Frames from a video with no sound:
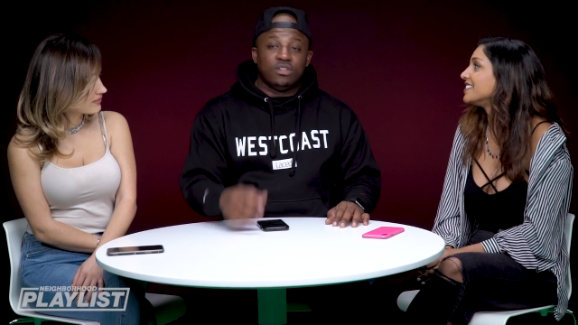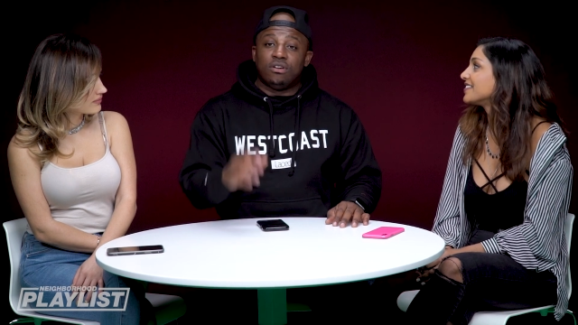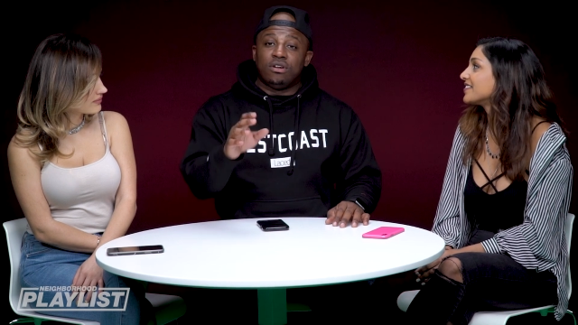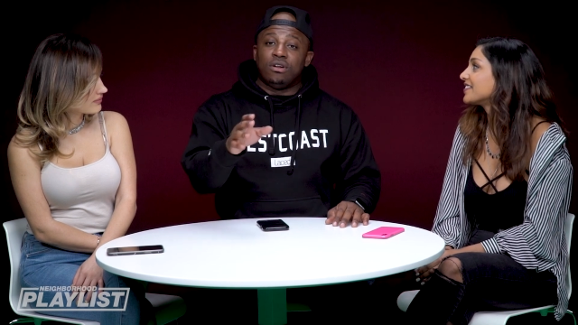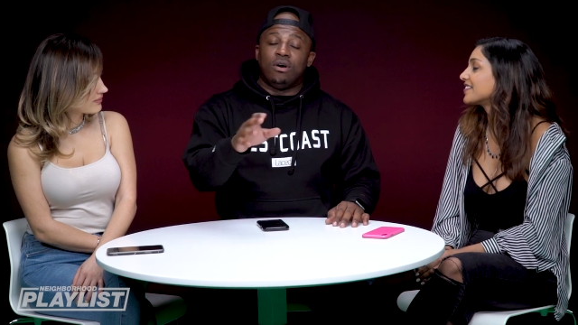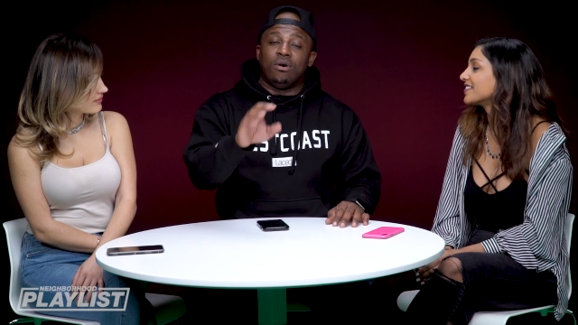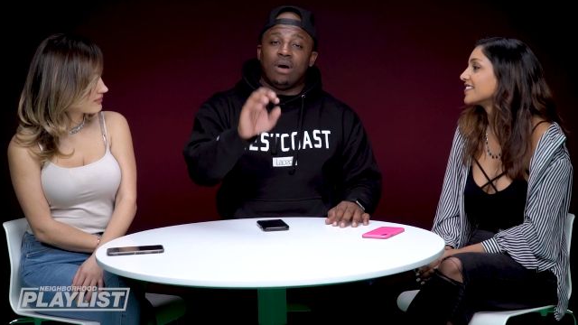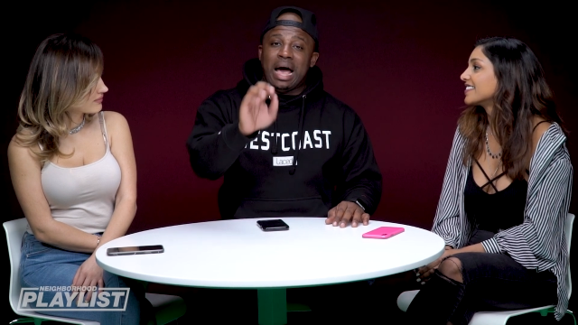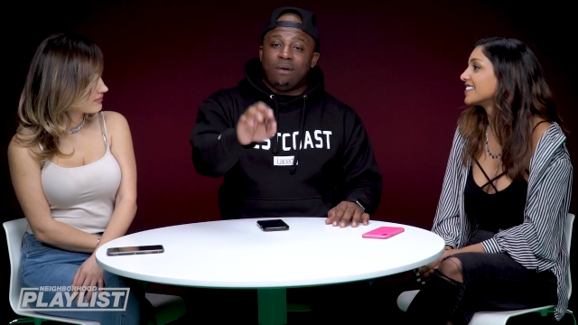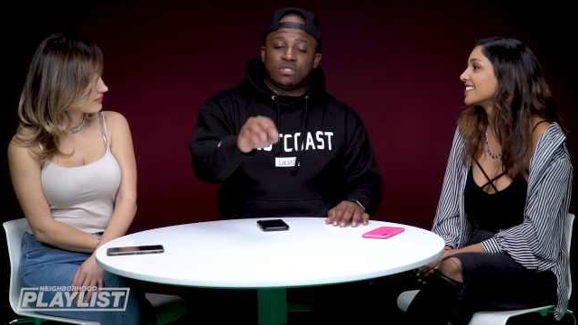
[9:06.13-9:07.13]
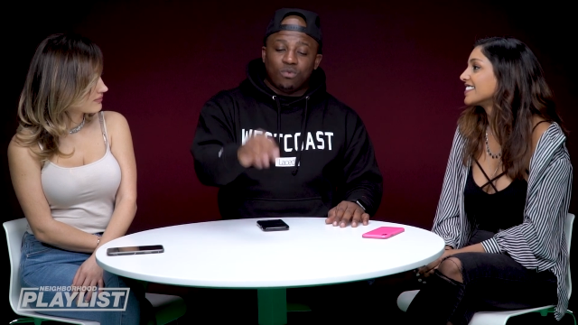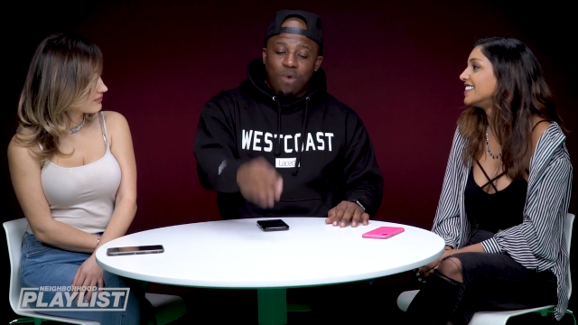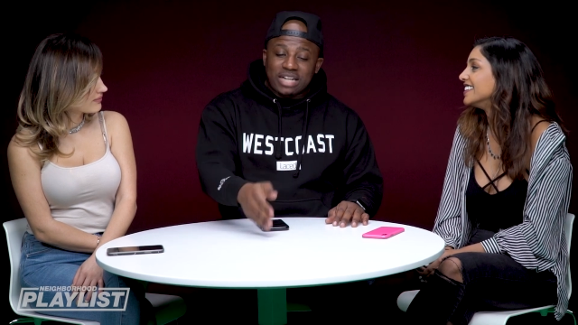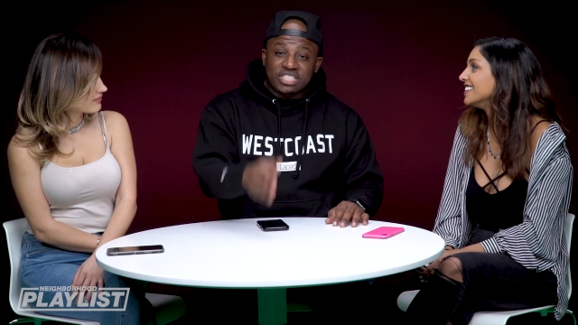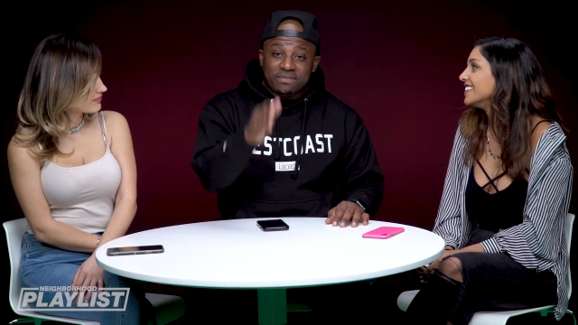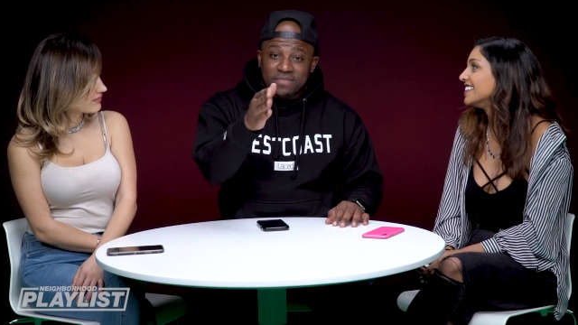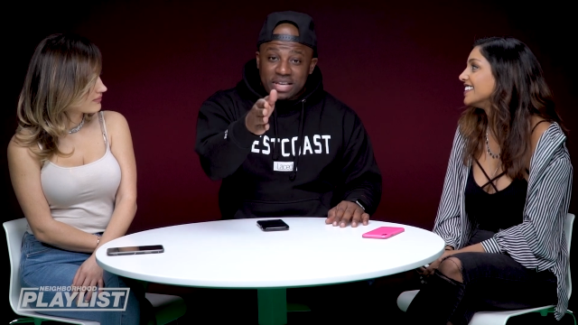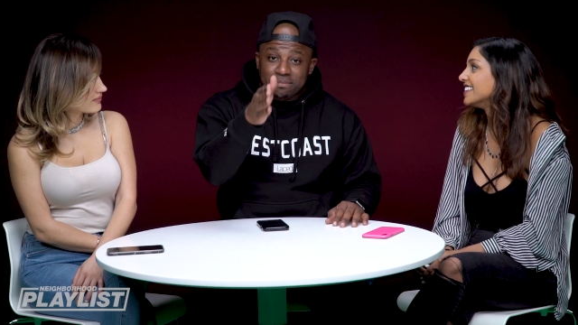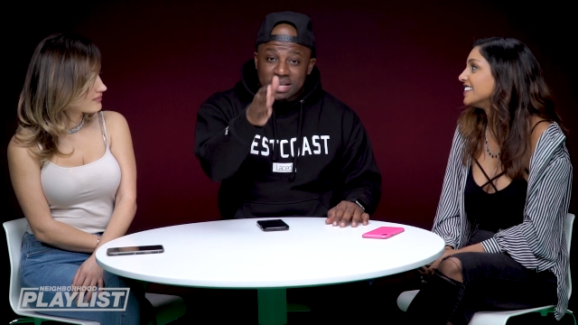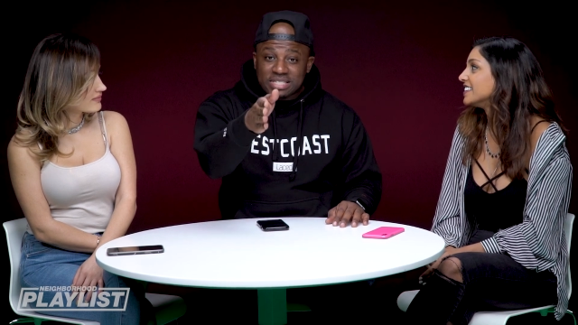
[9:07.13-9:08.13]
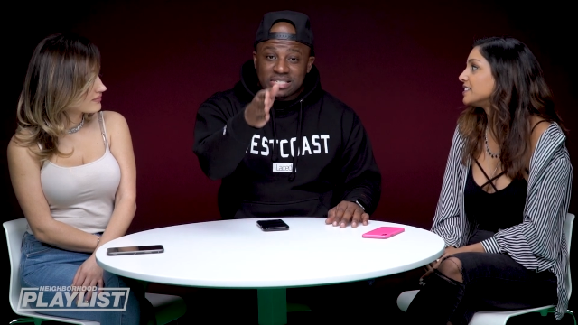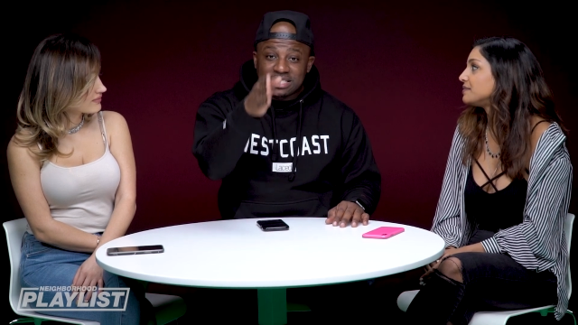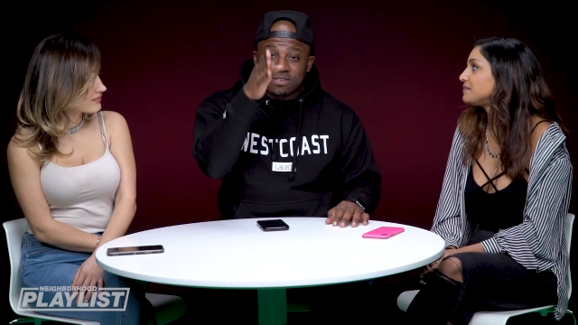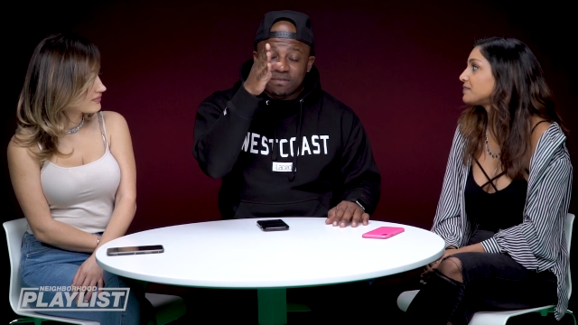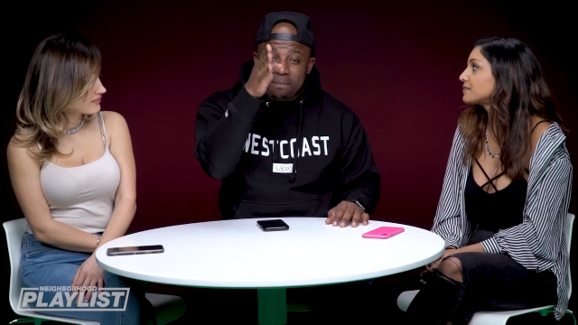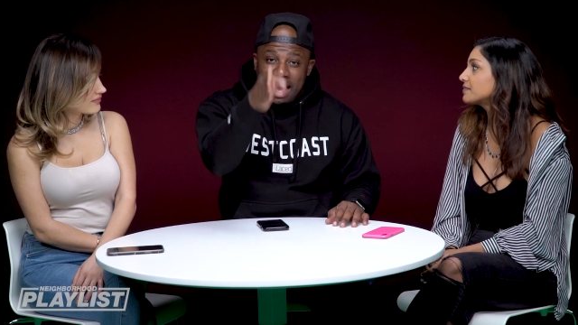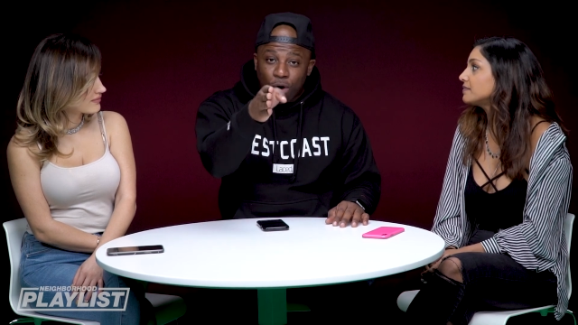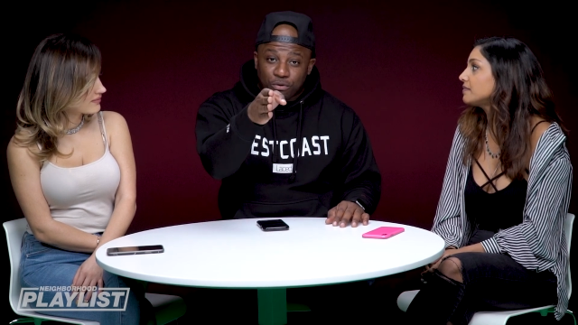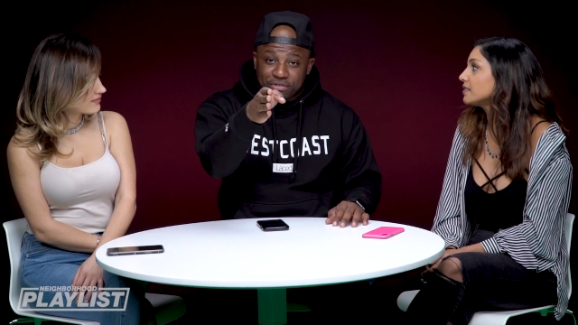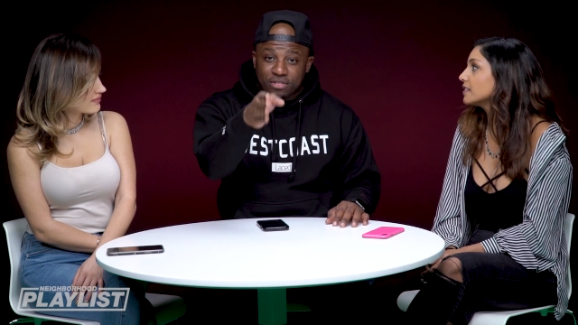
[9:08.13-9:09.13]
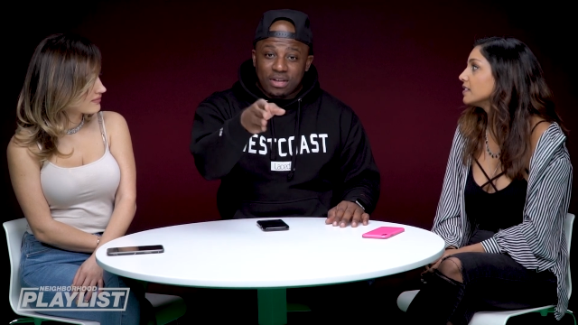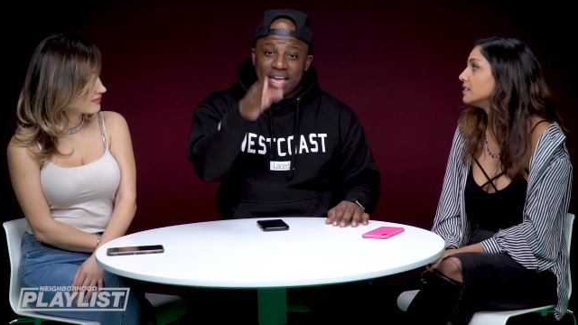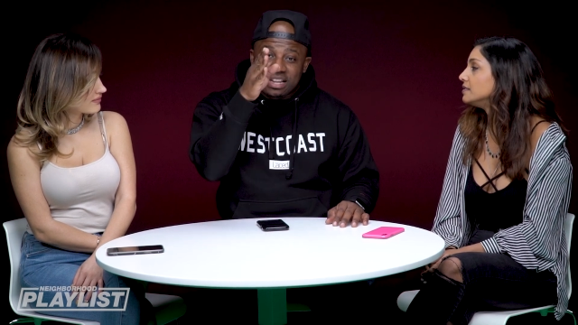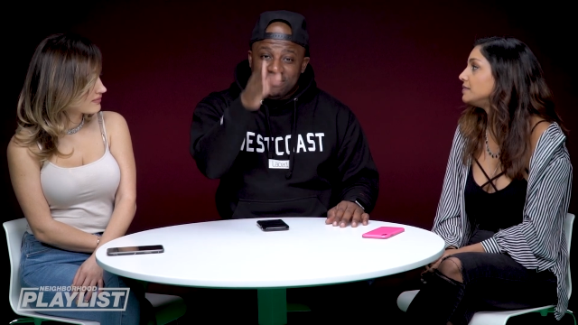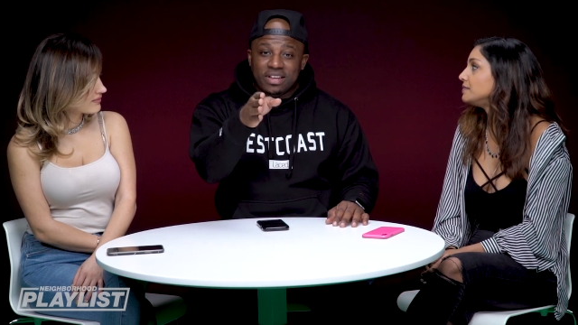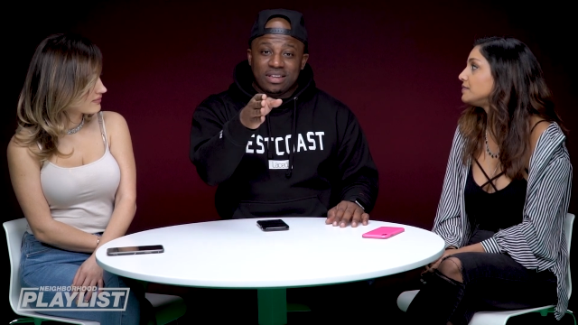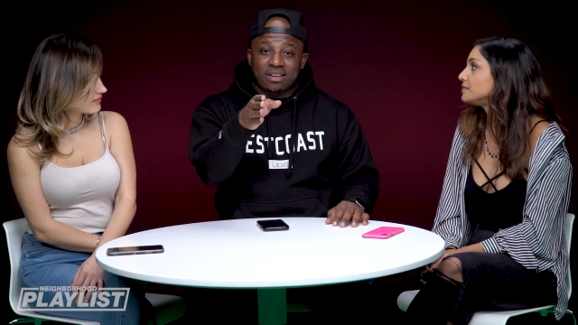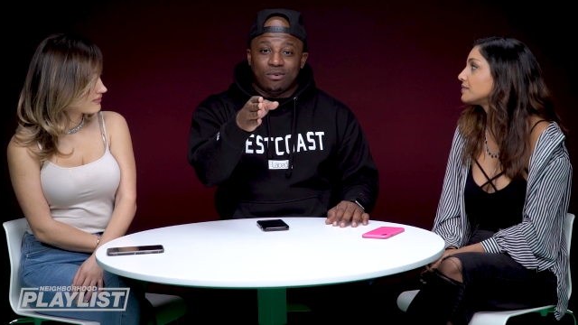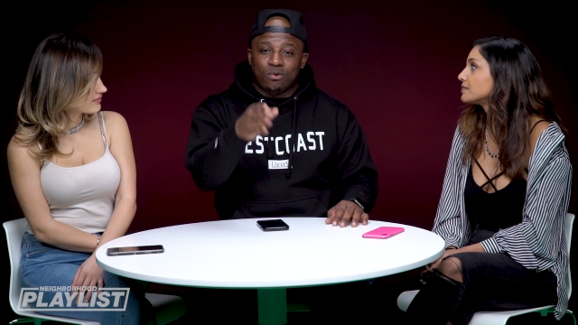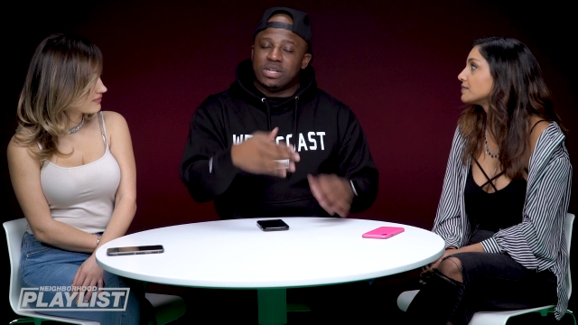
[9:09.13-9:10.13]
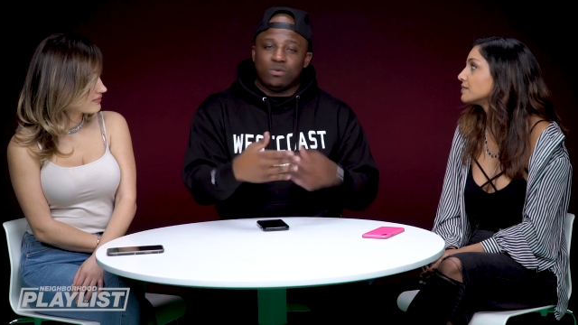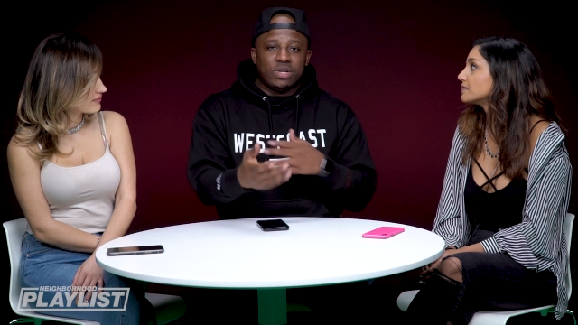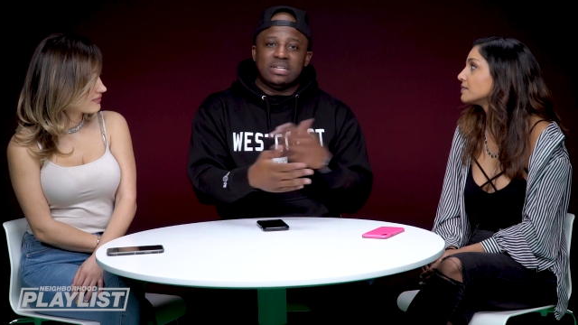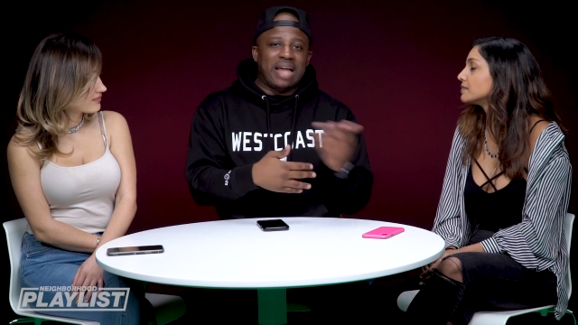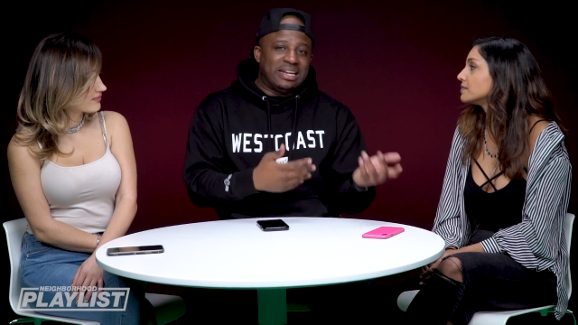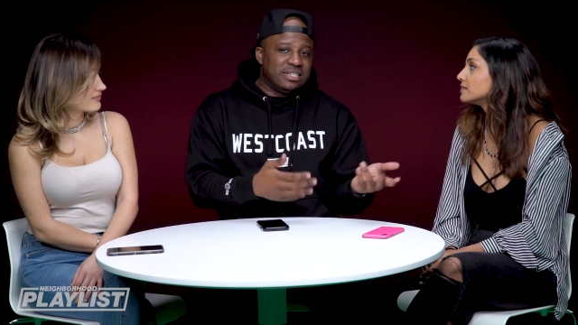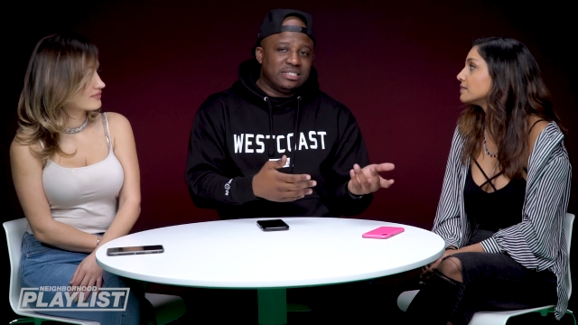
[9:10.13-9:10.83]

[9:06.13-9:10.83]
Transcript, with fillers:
Speaker 1: No, no, no, no. I was watching Vic Mensa's mouth in the video. We didn't. We didn't. I didn't